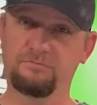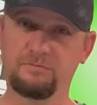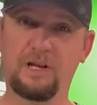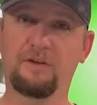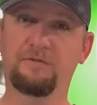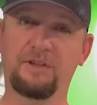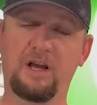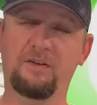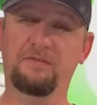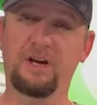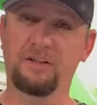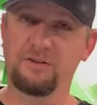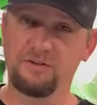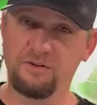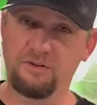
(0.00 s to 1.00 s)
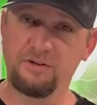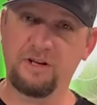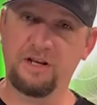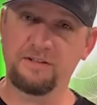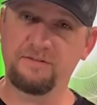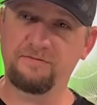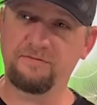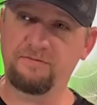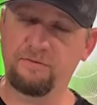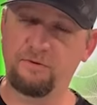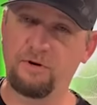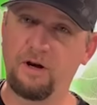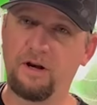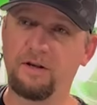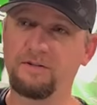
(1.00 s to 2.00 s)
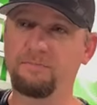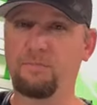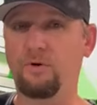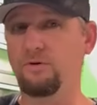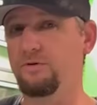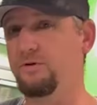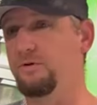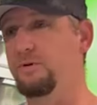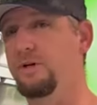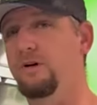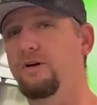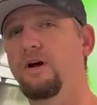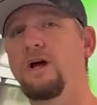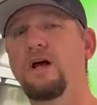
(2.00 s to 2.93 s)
everything I've got to show you guys for part two here.